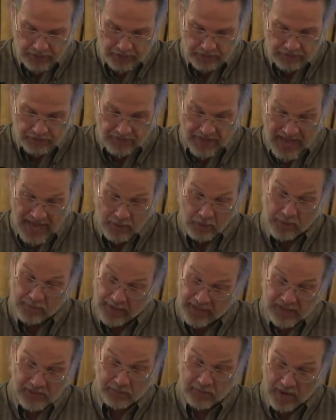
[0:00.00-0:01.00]
They were
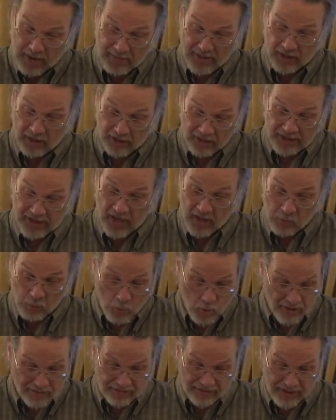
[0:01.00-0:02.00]
based primarily on
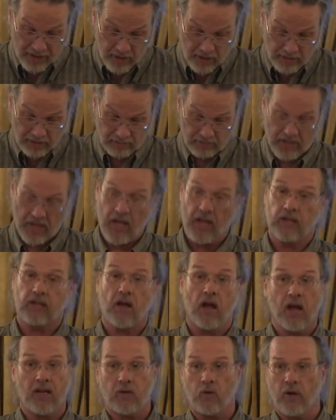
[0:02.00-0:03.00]
warfare and
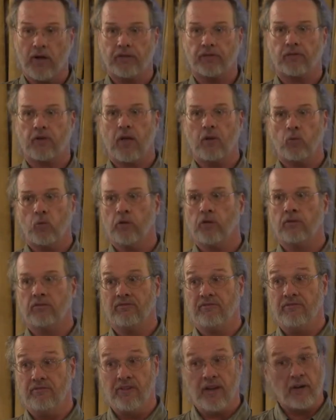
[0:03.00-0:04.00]
conquest and were
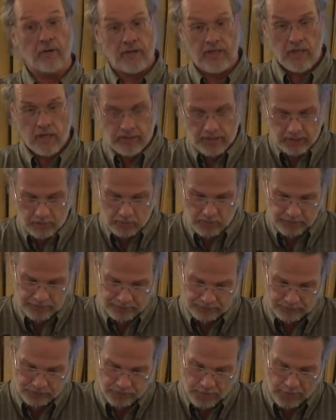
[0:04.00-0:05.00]
very unequal.
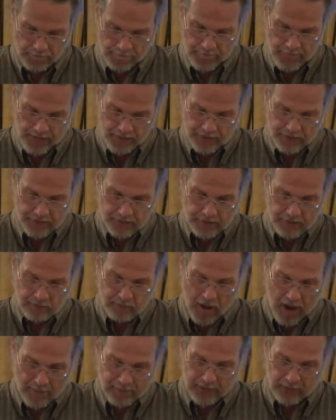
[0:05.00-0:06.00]

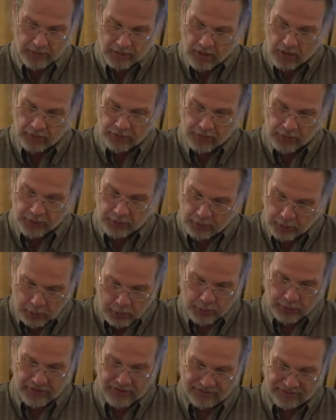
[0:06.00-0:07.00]
Popular culture
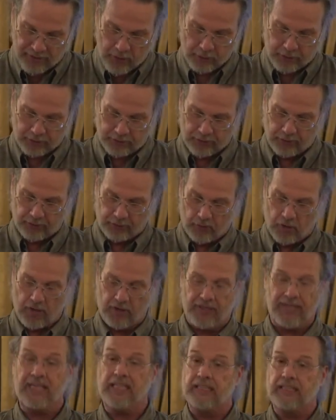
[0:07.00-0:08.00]
usually focuses on
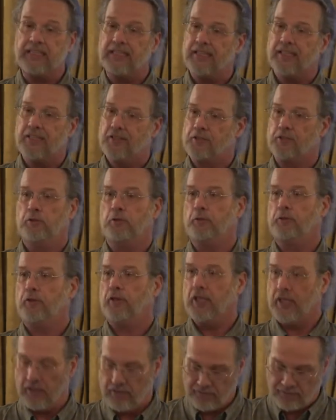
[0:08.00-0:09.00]
elite issues
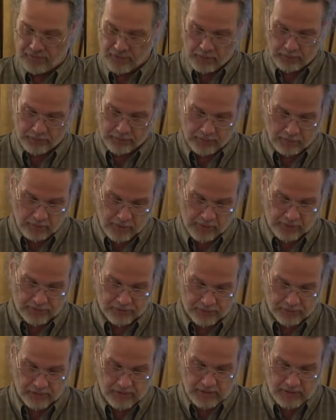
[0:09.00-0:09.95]
in films and books,